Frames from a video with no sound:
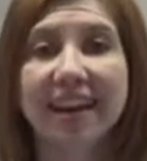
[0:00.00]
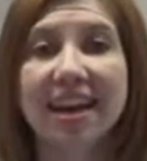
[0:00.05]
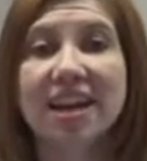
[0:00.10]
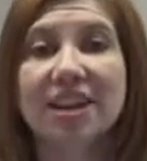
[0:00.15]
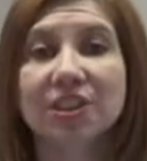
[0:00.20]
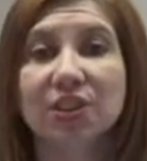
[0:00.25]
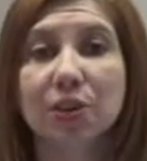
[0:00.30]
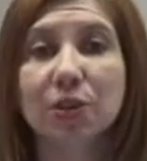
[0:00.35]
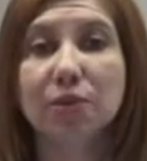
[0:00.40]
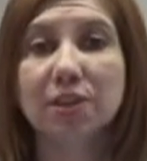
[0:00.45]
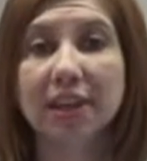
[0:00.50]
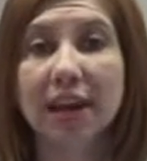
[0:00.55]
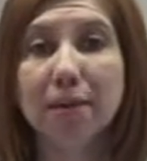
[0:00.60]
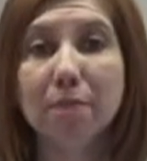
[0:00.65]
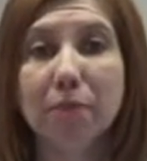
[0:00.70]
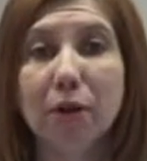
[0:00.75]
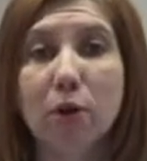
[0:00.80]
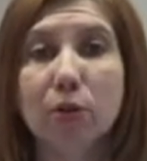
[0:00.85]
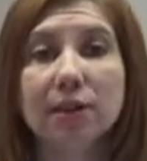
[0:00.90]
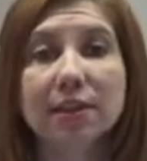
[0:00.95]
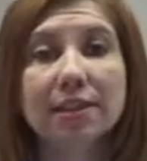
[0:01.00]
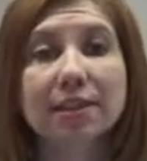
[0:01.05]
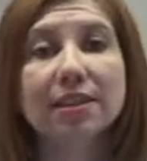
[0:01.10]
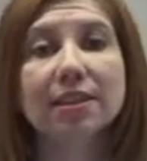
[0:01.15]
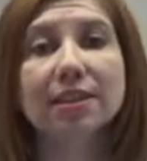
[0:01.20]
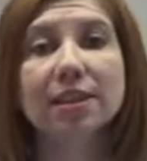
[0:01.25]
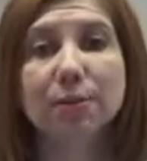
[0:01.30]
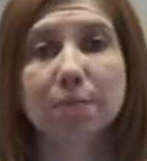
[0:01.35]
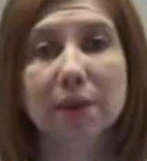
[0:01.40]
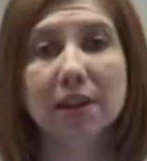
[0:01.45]
So tempo is the
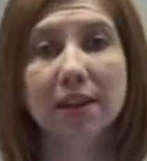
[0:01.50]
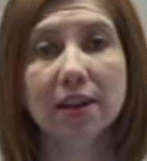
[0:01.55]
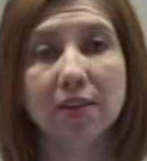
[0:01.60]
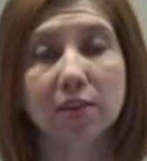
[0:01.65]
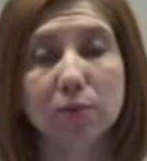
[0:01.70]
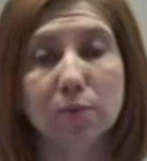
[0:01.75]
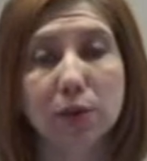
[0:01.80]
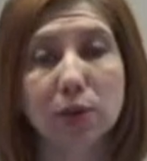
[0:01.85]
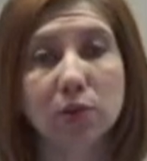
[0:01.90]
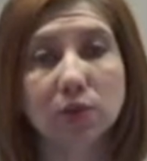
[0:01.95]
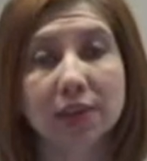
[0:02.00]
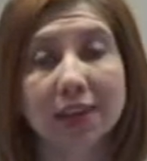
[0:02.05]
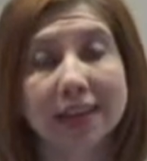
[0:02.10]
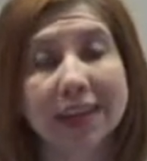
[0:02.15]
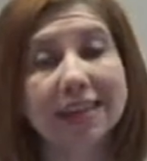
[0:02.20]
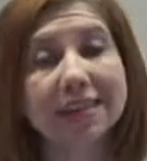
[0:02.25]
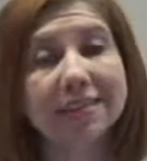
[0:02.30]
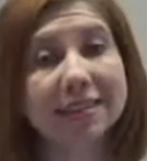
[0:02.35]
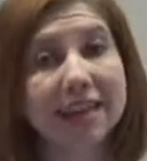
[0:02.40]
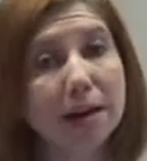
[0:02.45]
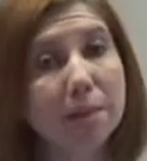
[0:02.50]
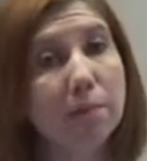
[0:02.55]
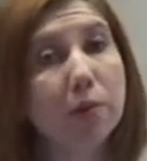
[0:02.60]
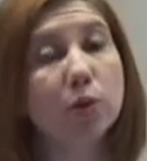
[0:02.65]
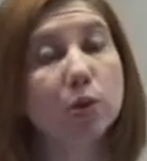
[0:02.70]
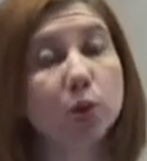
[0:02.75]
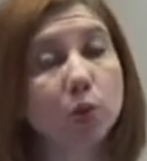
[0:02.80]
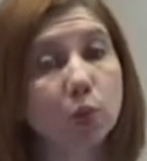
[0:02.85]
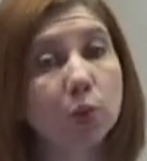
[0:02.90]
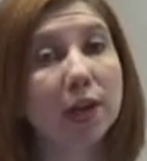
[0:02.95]
speed of the music, and tempo
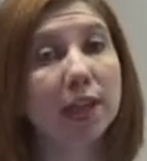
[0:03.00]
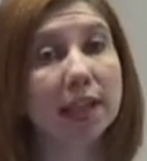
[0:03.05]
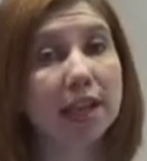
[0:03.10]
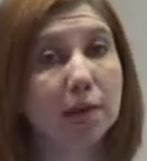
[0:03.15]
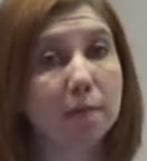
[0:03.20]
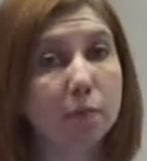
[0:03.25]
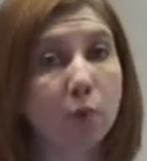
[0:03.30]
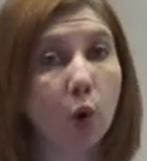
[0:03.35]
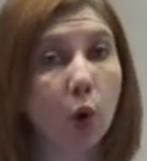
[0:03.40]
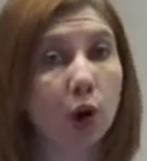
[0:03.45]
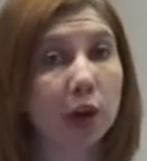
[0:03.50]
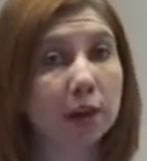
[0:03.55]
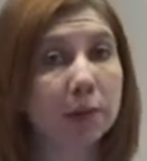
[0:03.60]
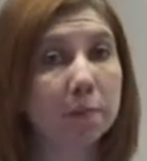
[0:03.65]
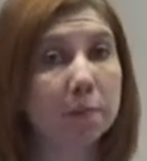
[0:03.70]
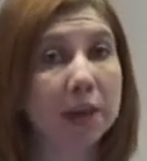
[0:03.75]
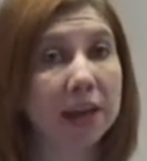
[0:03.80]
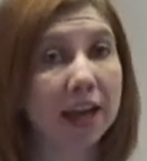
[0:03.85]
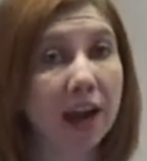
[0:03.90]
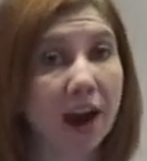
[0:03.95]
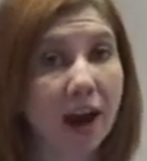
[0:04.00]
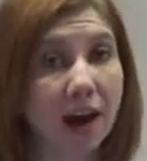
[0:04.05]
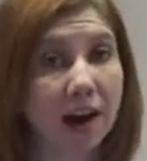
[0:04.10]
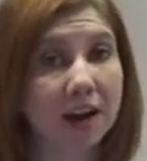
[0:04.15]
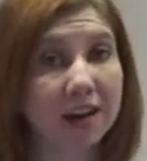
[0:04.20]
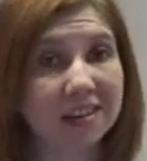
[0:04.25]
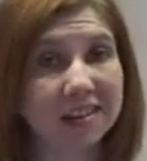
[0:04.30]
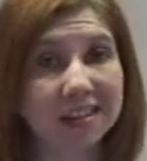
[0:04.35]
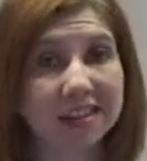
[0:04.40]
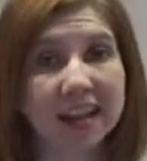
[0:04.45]
is really important
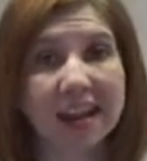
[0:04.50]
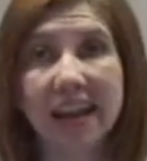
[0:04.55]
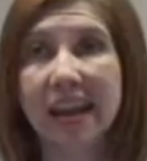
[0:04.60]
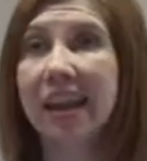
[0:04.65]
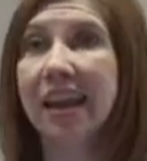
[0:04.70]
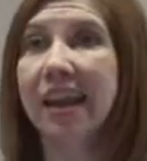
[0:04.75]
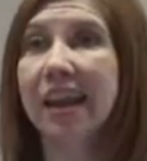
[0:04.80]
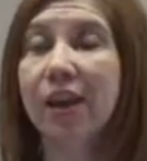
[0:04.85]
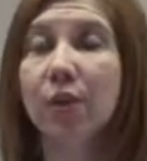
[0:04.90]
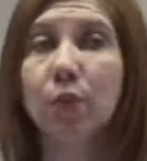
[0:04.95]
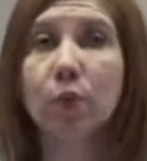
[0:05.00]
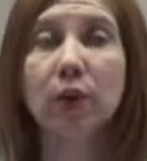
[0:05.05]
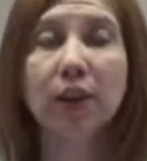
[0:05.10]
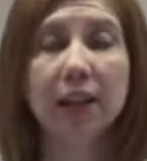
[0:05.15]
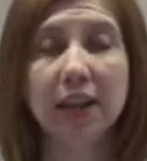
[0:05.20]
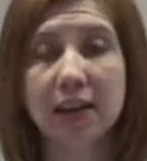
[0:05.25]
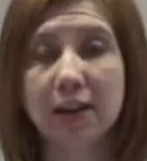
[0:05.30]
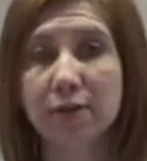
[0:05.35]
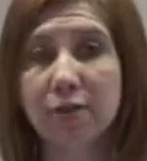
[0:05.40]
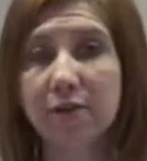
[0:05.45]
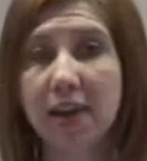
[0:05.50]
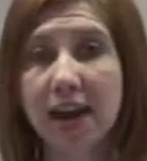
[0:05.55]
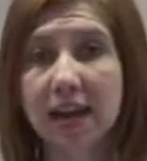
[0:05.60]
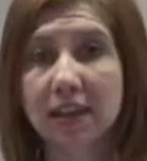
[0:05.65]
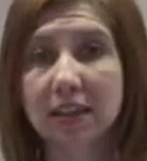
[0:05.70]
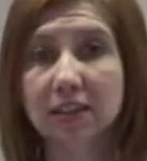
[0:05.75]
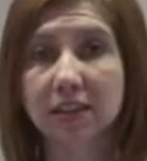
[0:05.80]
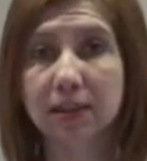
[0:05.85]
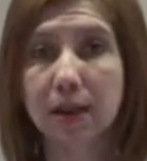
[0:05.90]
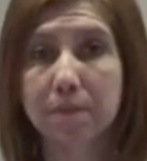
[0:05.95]
because it really
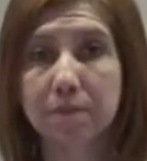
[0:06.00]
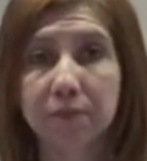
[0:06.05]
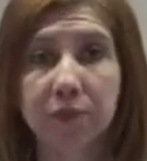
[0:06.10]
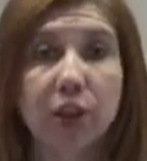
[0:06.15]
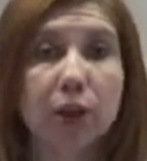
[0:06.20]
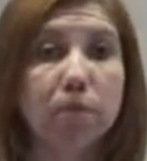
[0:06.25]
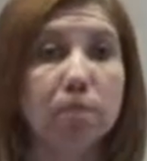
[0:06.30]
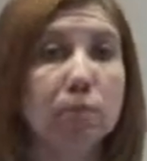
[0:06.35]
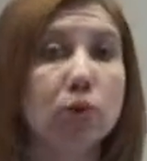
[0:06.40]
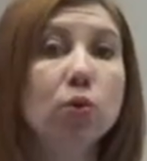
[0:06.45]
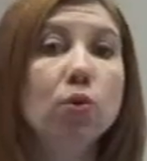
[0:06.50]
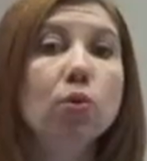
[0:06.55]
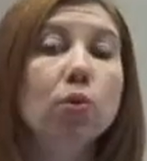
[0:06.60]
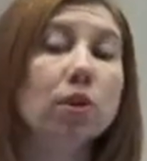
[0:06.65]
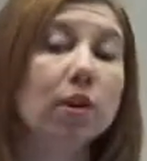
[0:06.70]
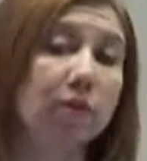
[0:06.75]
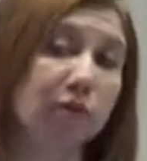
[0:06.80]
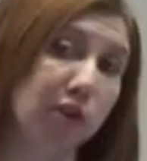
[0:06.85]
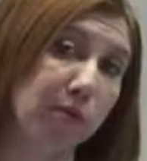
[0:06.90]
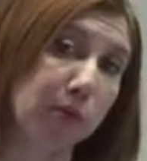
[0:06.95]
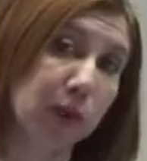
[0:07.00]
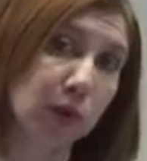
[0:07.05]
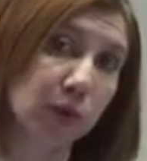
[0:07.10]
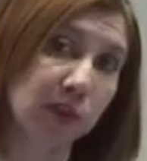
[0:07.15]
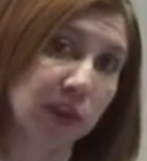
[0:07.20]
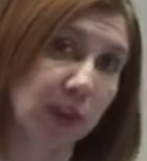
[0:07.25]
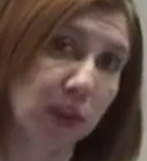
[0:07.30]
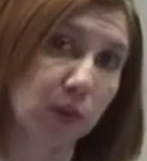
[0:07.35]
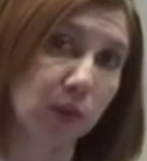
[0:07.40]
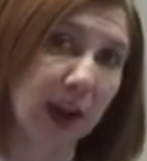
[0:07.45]
affects the mood of the
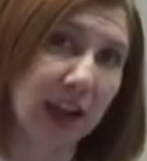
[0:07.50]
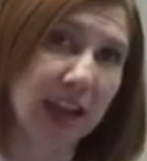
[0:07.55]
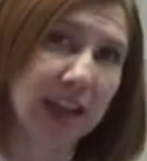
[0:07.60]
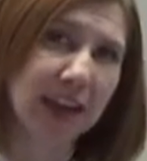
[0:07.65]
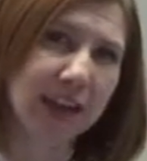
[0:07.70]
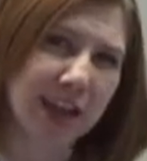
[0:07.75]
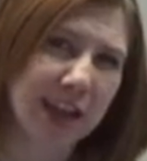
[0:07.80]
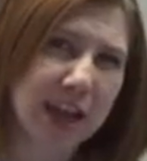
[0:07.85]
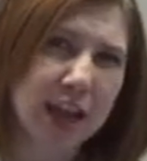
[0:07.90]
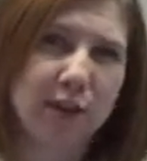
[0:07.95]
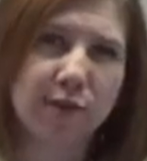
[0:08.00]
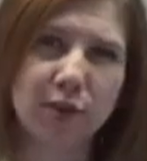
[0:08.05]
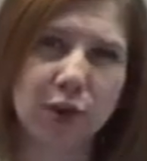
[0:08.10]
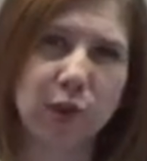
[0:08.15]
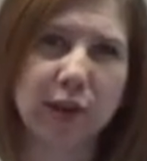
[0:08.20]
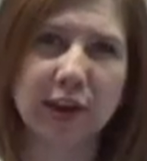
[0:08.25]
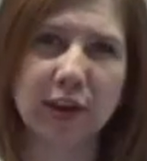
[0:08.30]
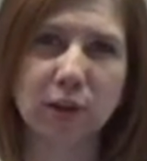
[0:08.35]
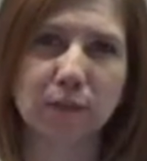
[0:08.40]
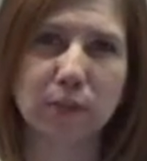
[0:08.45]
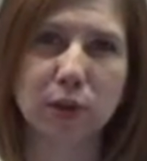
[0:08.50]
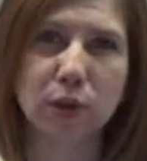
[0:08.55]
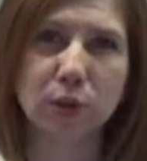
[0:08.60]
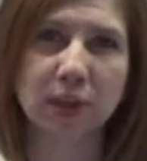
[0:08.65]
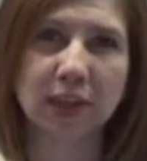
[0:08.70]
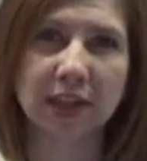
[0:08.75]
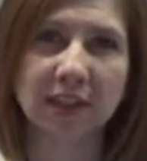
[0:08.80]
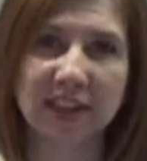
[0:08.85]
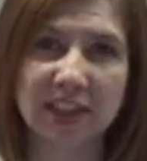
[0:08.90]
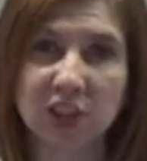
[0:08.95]
music, right? If you hear
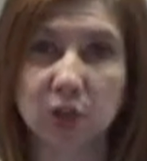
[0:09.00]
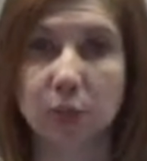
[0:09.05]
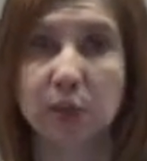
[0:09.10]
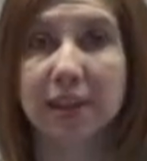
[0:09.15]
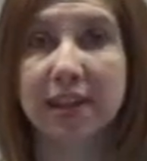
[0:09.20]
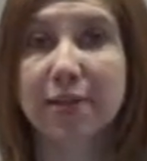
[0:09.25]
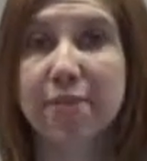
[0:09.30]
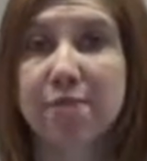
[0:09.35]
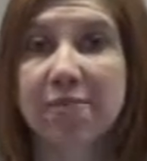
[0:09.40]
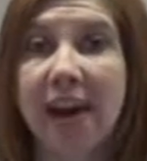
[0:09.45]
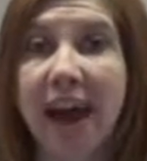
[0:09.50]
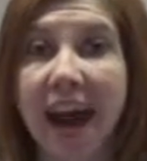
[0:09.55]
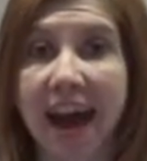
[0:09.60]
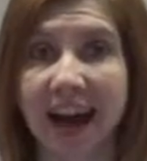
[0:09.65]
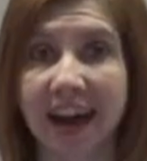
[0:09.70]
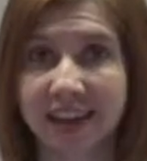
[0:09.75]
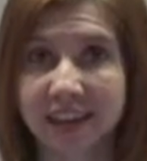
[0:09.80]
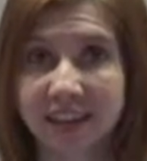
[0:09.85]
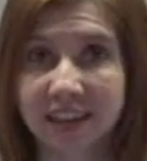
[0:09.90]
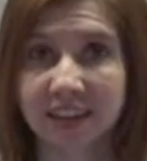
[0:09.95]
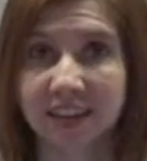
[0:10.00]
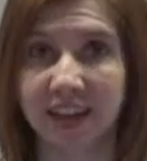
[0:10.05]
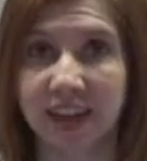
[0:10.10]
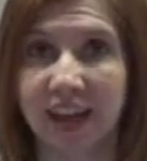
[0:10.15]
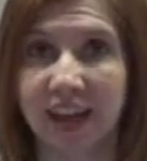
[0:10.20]
music that's really fast,